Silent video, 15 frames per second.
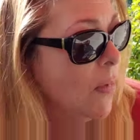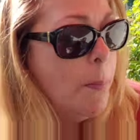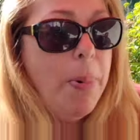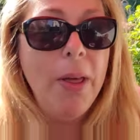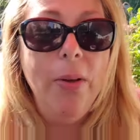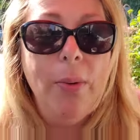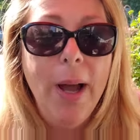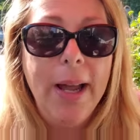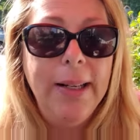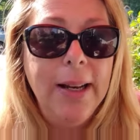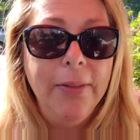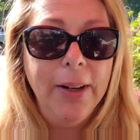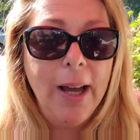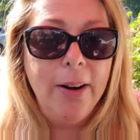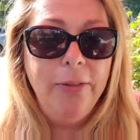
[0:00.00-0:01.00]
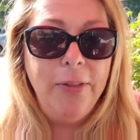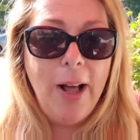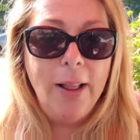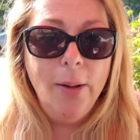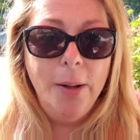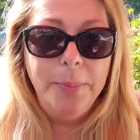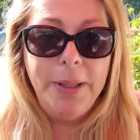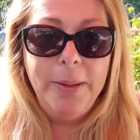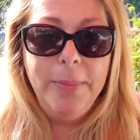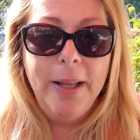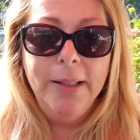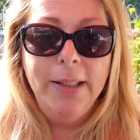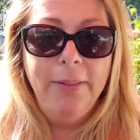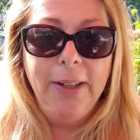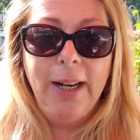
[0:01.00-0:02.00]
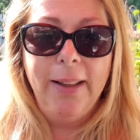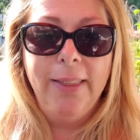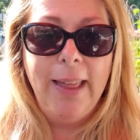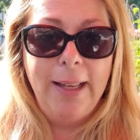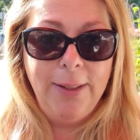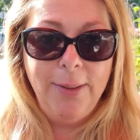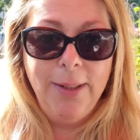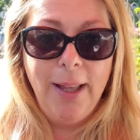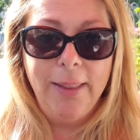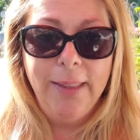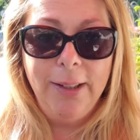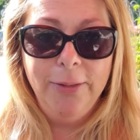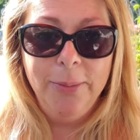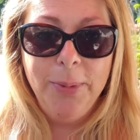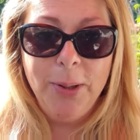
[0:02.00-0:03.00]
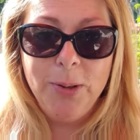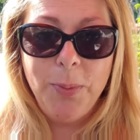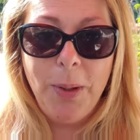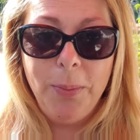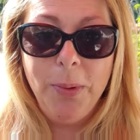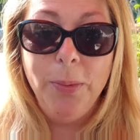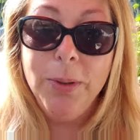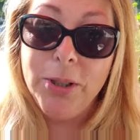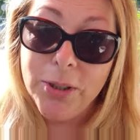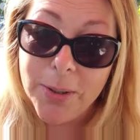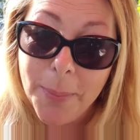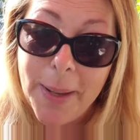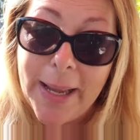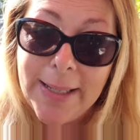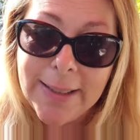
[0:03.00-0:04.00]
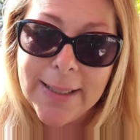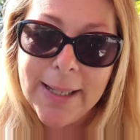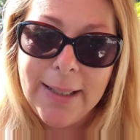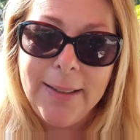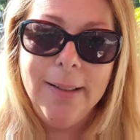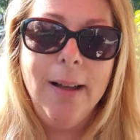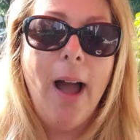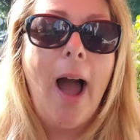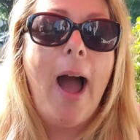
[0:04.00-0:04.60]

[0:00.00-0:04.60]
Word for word: By the way, never got a follow-up email, never got a thank you, nothing from those people, which is amazing.